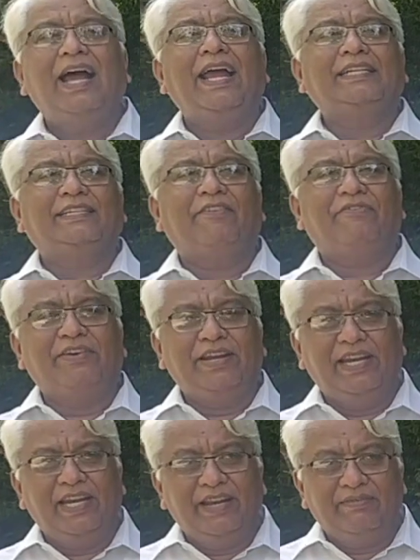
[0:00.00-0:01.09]
It's a
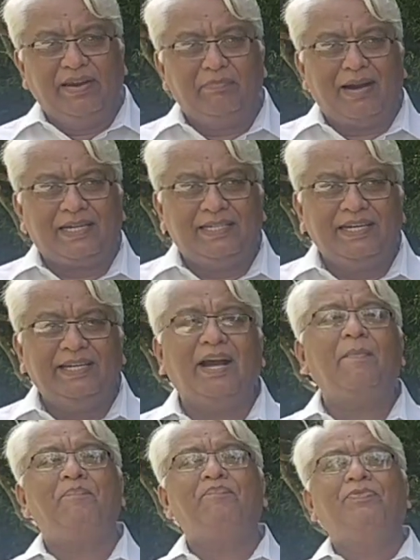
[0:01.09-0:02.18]
free living bacteria.
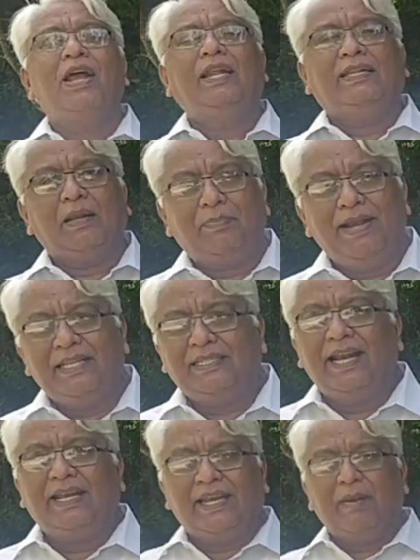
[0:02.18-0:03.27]
That means
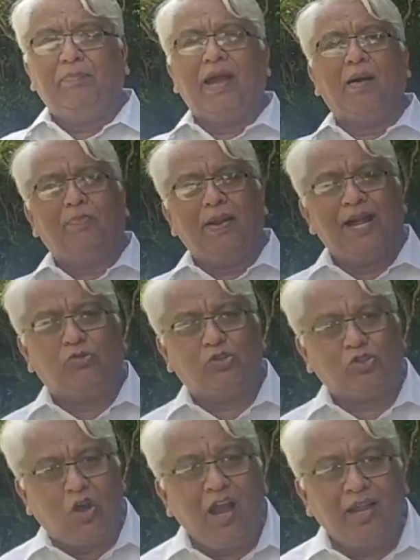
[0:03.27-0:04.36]
it can be applied to
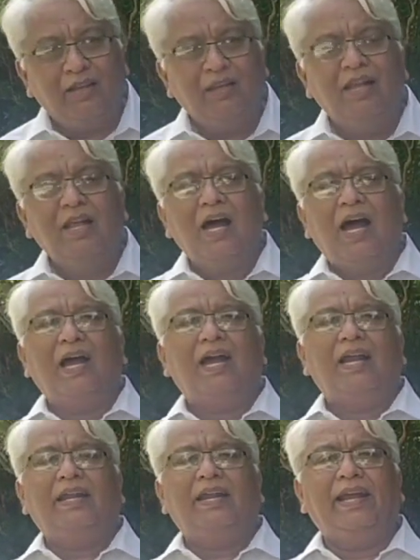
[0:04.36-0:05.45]
soil
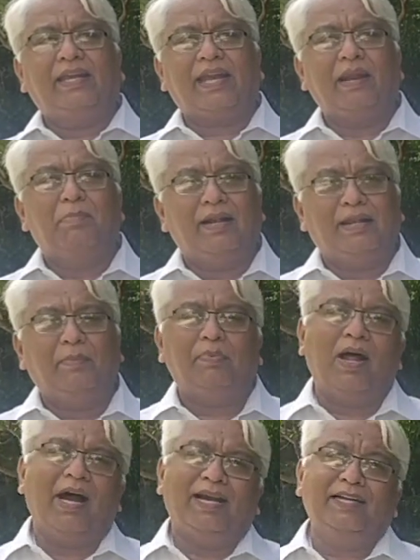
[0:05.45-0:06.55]
and it can
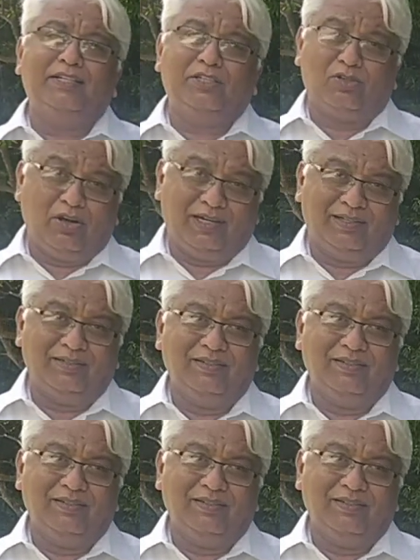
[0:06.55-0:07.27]
multiply in soil.